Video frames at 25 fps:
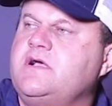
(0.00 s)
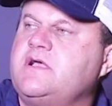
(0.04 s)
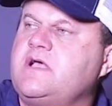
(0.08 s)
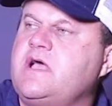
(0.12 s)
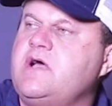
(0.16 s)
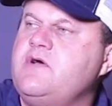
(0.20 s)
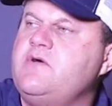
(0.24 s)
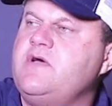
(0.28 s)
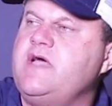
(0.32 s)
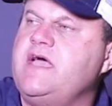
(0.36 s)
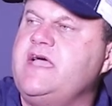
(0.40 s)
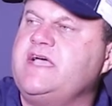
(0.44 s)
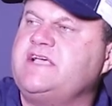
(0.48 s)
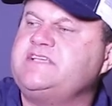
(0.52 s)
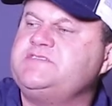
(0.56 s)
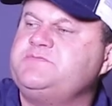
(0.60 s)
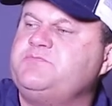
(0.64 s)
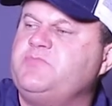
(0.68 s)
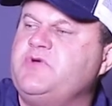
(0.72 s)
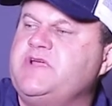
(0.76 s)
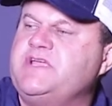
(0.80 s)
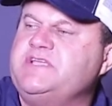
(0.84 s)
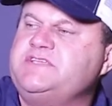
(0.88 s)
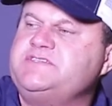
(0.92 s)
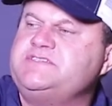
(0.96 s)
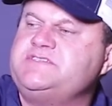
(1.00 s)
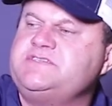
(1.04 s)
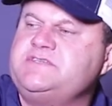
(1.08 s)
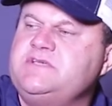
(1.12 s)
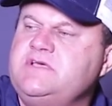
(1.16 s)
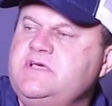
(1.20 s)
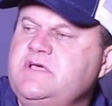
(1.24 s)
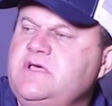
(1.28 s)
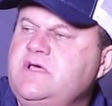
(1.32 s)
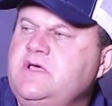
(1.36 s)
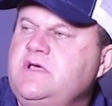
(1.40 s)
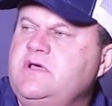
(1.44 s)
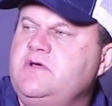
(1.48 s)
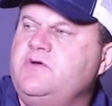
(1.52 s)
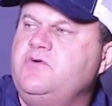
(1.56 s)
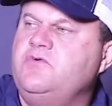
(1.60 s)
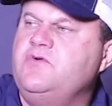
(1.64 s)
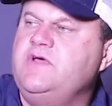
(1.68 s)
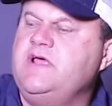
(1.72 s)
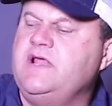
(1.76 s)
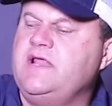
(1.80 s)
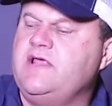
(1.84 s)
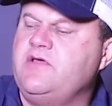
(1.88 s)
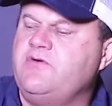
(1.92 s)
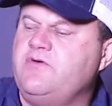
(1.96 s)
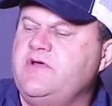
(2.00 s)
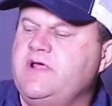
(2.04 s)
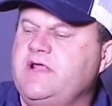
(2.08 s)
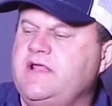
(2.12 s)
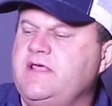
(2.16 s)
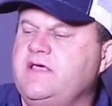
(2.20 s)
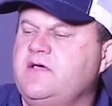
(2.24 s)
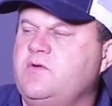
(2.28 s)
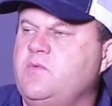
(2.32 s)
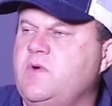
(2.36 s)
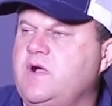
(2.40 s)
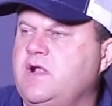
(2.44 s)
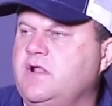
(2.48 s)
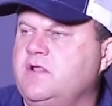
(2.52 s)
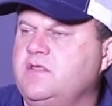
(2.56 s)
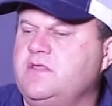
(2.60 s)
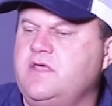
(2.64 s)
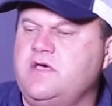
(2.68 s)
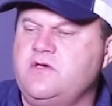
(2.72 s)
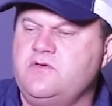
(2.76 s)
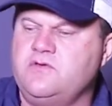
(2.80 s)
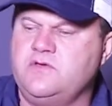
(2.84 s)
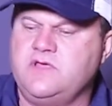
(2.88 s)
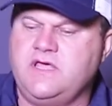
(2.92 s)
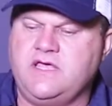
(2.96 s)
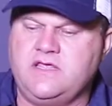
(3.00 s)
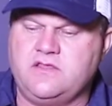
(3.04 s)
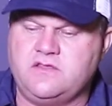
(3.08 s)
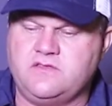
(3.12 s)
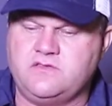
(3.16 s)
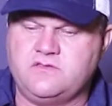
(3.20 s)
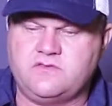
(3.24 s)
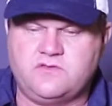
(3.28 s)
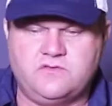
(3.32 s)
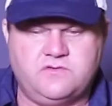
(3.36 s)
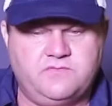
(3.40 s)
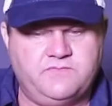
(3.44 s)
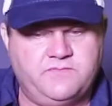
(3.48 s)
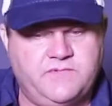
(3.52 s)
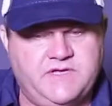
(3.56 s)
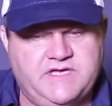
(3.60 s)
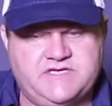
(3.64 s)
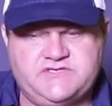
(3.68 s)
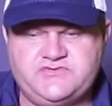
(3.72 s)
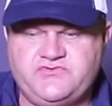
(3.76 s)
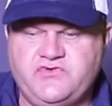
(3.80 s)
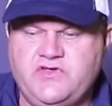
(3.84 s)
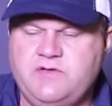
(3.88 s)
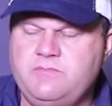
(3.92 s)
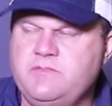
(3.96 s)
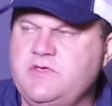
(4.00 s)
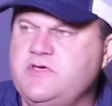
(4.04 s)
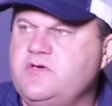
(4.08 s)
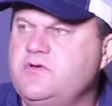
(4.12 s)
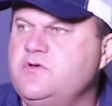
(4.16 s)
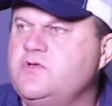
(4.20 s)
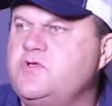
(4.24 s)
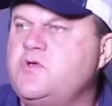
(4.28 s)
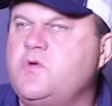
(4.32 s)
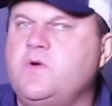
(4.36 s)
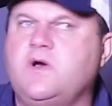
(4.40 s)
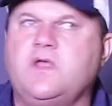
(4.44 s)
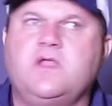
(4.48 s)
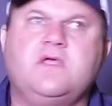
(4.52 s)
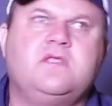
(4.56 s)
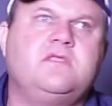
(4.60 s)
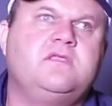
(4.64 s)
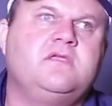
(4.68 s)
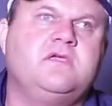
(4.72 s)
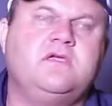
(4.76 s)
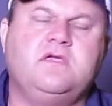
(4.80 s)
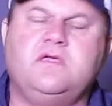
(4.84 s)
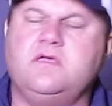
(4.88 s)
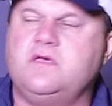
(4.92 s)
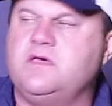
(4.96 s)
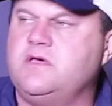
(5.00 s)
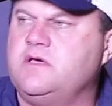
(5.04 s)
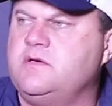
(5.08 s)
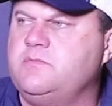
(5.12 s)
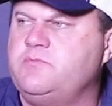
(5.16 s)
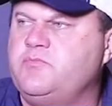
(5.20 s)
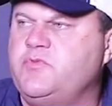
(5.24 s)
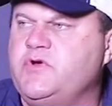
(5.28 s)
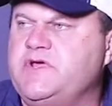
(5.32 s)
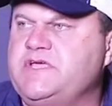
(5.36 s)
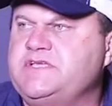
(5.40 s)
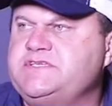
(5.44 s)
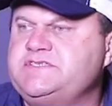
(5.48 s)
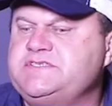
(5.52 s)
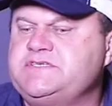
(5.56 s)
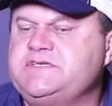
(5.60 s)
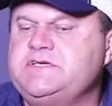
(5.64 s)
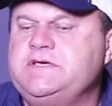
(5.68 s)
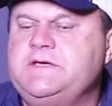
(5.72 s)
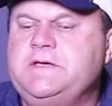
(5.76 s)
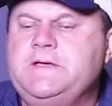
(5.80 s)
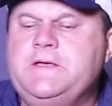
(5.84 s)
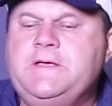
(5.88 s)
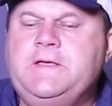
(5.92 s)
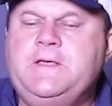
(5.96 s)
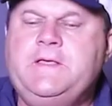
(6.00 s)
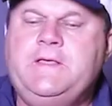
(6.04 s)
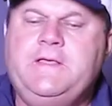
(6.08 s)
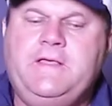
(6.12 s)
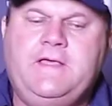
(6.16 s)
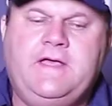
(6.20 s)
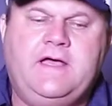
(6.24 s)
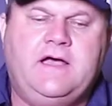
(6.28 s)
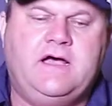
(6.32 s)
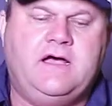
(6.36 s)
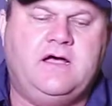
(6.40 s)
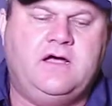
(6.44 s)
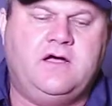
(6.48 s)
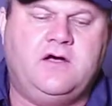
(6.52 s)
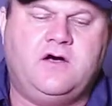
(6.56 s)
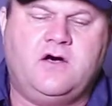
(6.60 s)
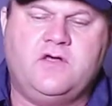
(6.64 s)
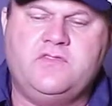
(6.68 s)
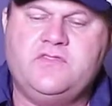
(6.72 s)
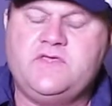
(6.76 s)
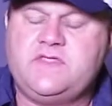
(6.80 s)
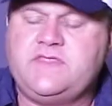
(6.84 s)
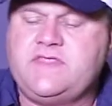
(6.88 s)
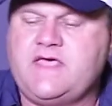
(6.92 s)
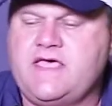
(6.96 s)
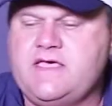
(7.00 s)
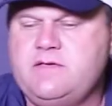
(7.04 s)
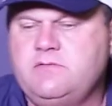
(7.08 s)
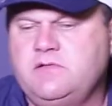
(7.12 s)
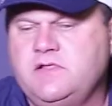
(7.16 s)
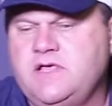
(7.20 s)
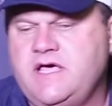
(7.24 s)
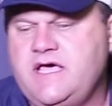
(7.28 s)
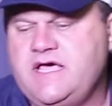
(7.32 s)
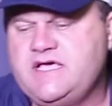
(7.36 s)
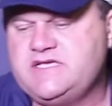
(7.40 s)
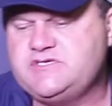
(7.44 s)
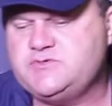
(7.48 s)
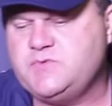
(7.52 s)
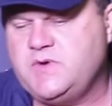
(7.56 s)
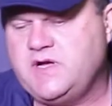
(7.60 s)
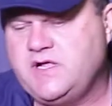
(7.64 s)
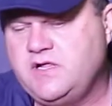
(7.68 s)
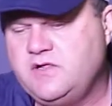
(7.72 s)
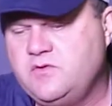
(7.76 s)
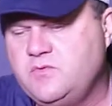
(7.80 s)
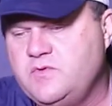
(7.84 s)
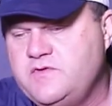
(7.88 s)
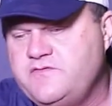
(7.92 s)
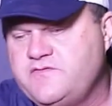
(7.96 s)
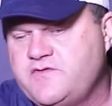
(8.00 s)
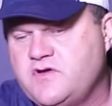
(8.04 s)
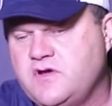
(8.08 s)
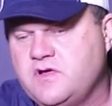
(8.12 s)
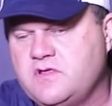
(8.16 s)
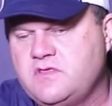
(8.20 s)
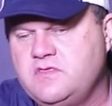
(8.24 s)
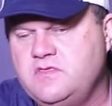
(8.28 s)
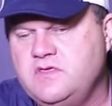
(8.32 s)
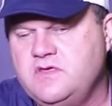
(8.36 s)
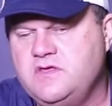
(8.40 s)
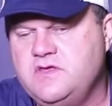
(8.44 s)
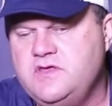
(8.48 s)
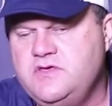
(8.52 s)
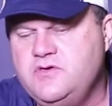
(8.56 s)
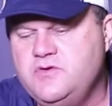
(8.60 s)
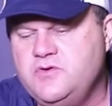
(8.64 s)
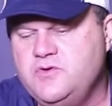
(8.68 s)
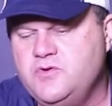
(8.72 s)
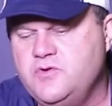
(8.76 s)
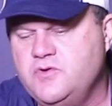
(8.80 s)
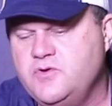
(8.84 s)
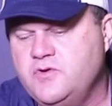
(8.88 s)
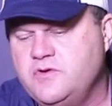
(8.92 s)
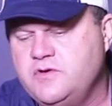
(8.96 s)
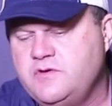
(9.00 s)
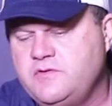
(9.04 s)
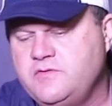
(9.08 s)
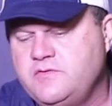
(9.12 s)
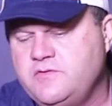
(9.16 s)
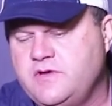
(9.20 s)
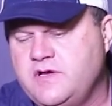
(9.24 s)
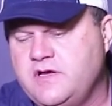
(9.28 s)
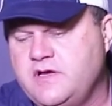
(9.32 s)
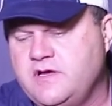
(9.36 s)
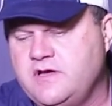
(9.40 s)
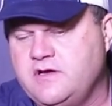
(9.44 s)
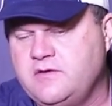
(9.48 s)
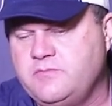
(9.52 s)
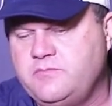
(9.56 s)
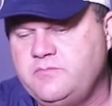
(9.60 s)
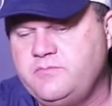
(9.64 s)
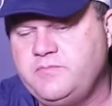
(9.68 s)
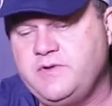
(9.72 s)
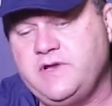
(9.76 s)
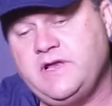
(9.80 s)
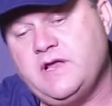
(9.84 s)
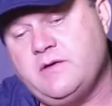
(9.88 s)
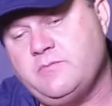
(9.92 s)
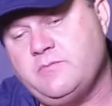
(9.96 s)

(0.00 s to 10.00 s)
coax press. Really a well-known and extremely good quality press. On the table as well, we've got the new, and